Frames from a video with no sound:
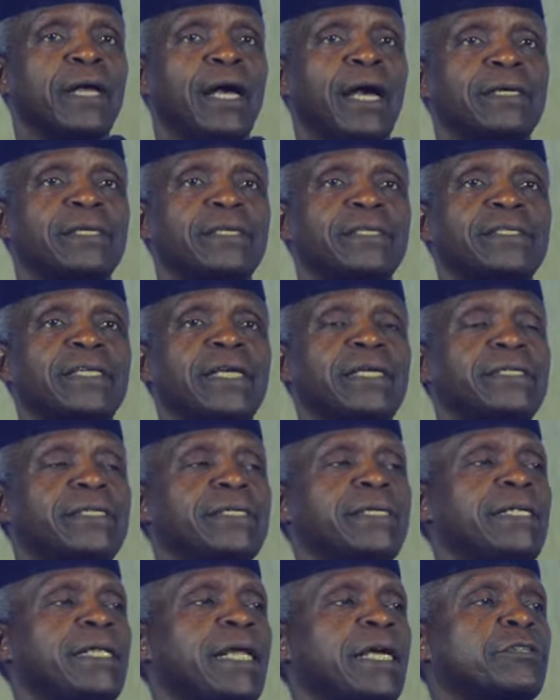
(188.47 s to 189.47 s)
And a
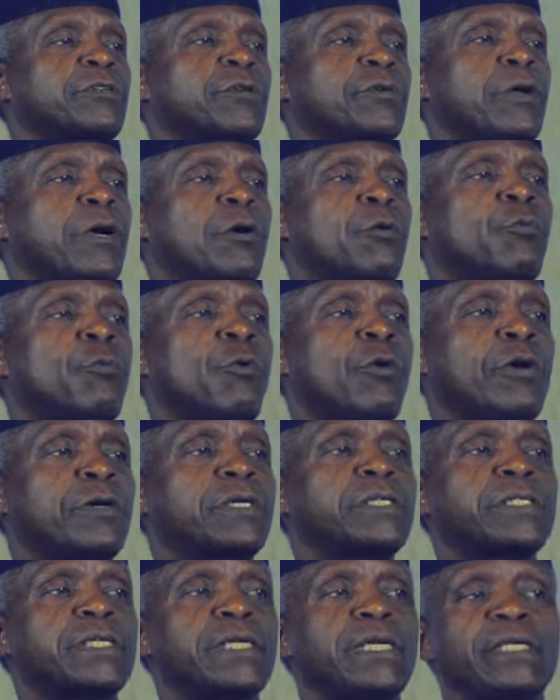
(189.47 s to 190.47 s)
certain lecturer
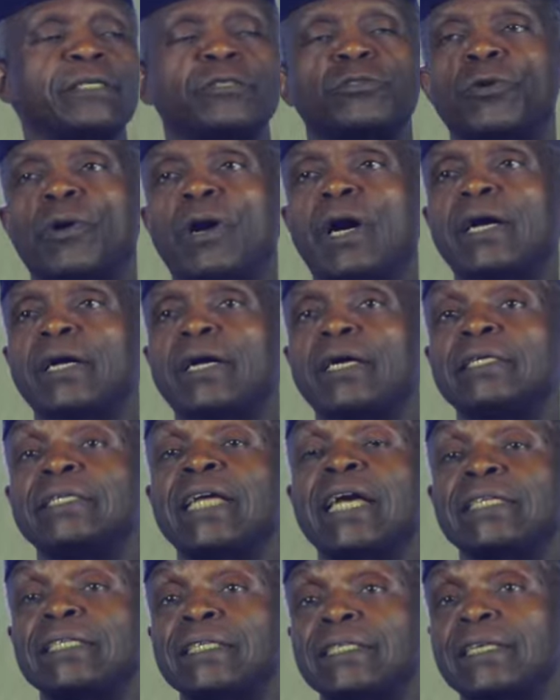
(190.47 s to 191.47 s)
walked into our, in
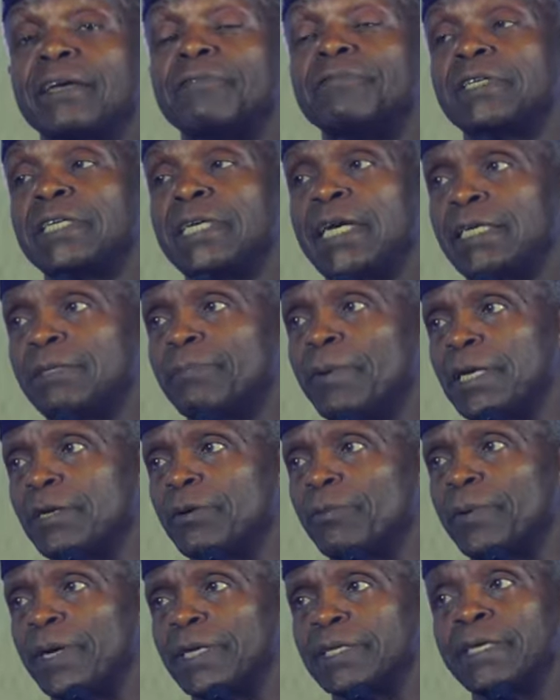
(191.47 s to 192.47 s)
1978, beg
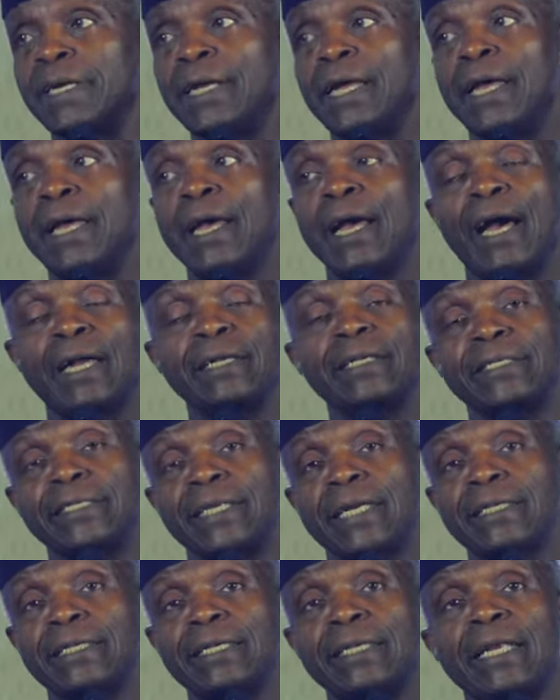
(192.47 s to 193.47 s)
your pardon, and a
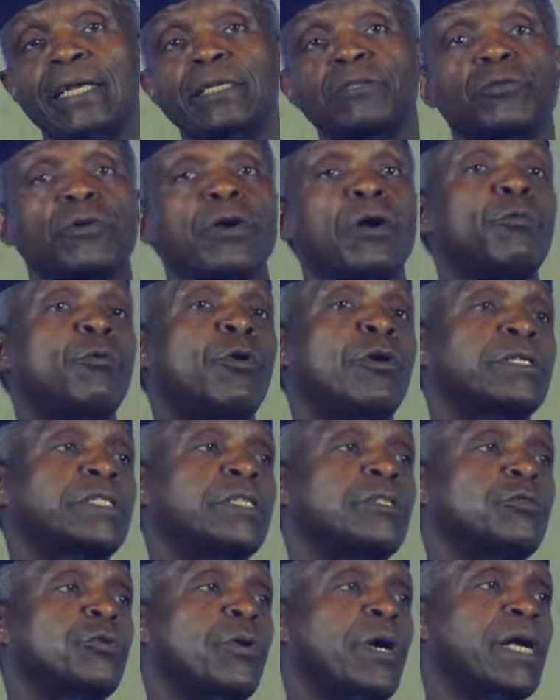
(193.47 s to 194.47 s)
certain lecturer
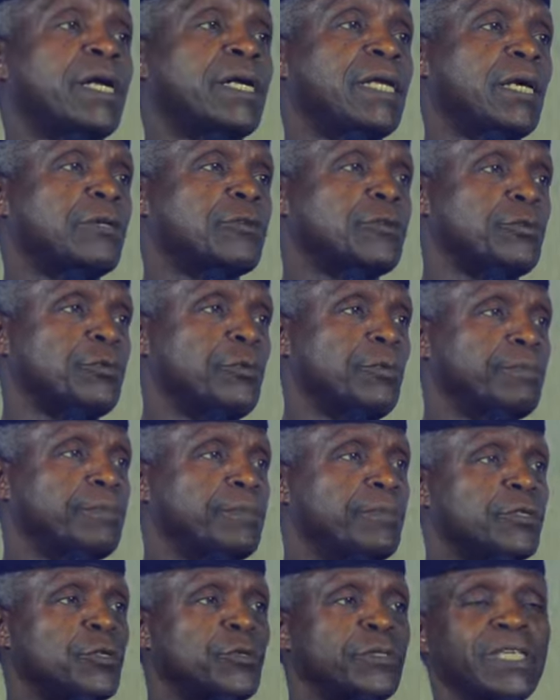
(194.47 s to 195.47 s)
walked into our classroom
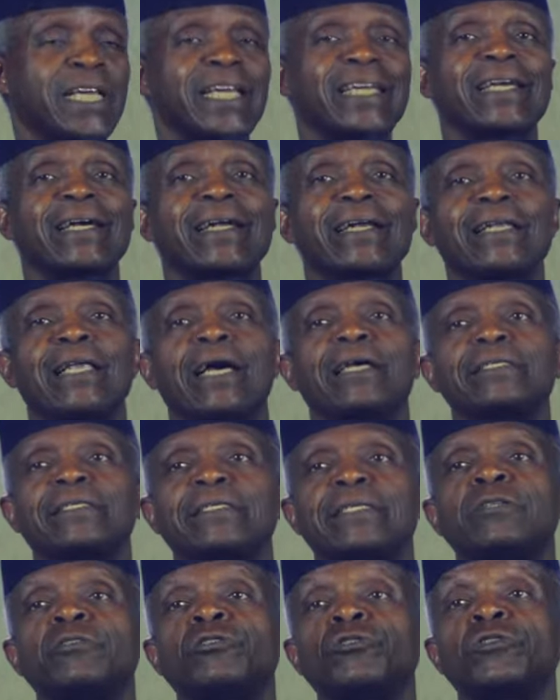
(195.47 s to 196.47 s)
to take a
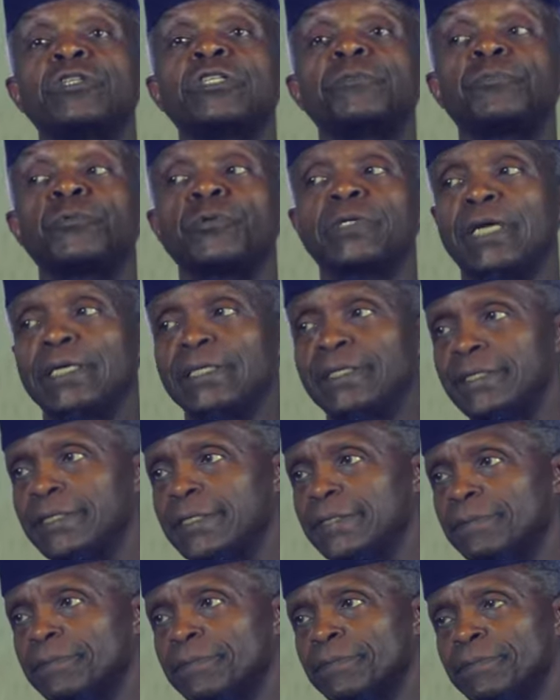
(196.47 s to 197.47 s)
class in
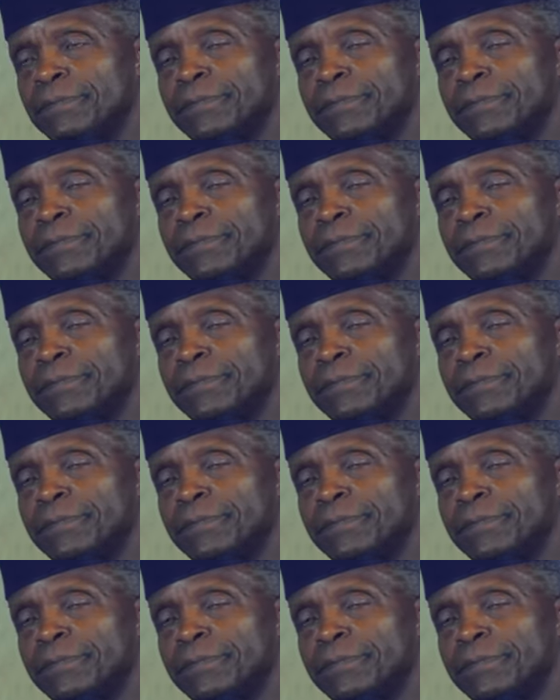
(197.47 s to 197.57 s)
jurisprudence.